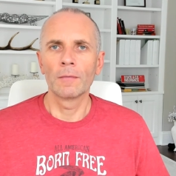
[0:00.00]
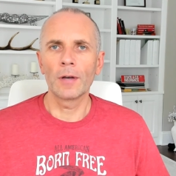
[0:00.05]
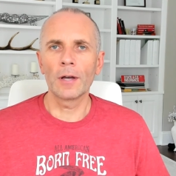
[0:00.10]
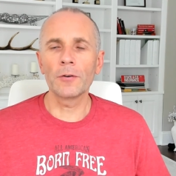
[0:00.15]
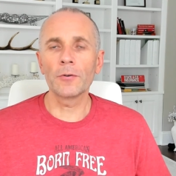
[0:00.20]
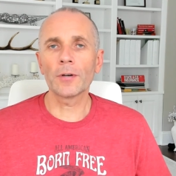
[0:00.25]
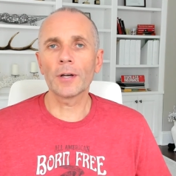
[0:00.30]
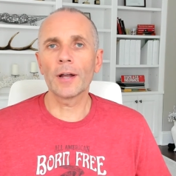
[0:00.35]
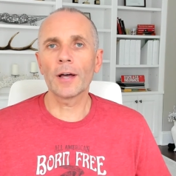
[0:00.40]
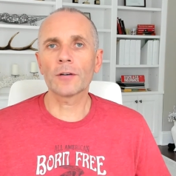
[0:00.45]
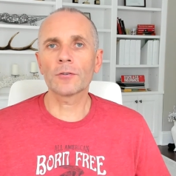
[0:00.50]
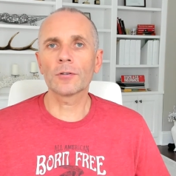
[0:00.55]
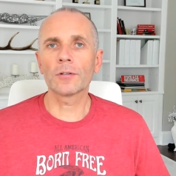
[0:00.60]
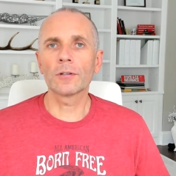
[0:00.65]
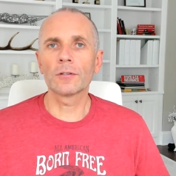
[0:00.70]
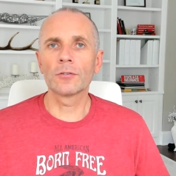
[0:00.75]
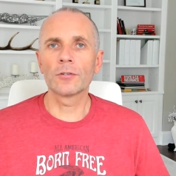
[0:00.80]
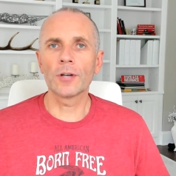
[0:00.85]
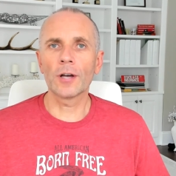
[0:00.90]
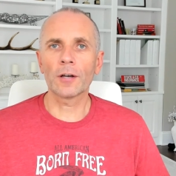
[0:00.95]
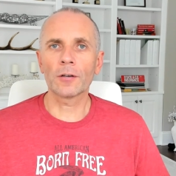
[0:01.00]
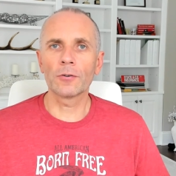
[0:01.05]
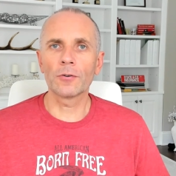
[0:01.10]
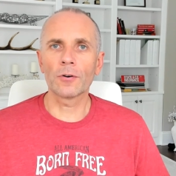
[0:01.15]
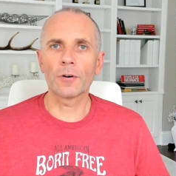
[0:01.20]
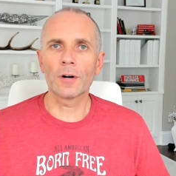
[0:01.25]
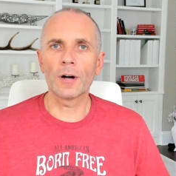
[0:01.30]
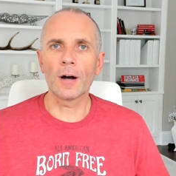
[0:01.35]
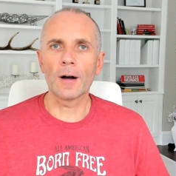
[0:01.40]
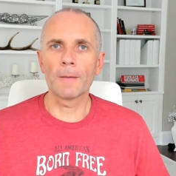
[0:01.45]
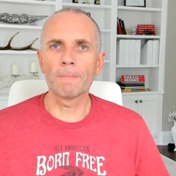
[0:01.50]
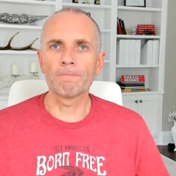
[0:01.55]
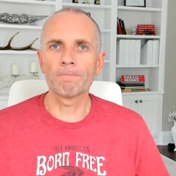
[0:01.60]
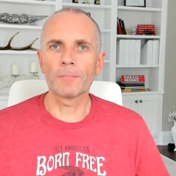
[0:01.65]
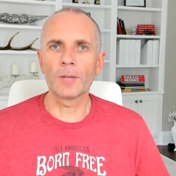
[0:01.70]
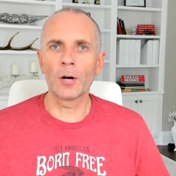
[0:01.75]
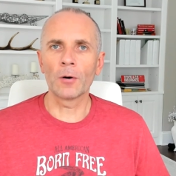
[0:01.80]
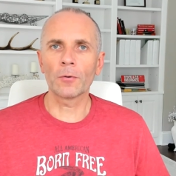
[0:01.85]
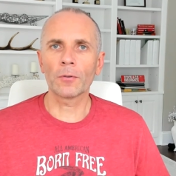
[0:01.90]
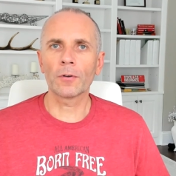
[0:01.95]
And you can actually check your
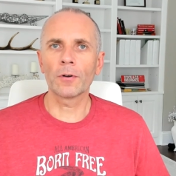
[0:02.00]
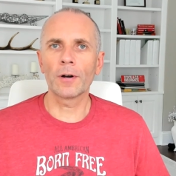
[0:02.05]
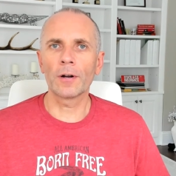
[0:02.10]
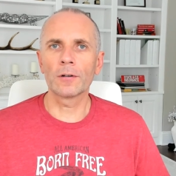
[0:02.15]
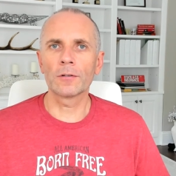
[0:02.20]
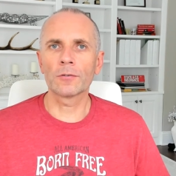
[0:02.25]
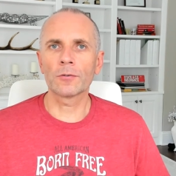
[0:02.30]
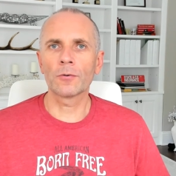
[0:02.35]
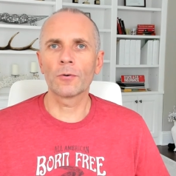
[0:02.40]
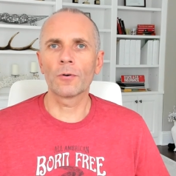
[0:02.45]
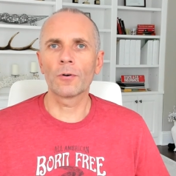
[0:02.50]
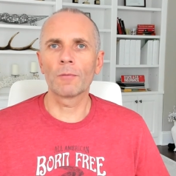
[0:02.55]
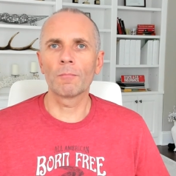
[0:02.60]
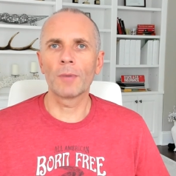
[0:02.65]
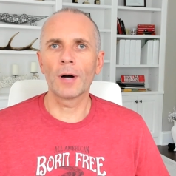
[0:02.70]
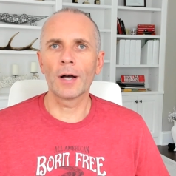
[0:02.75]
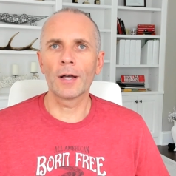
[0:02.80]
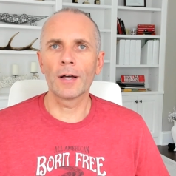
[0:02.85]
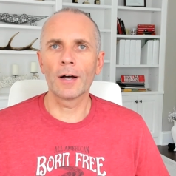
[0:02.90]
own credit score by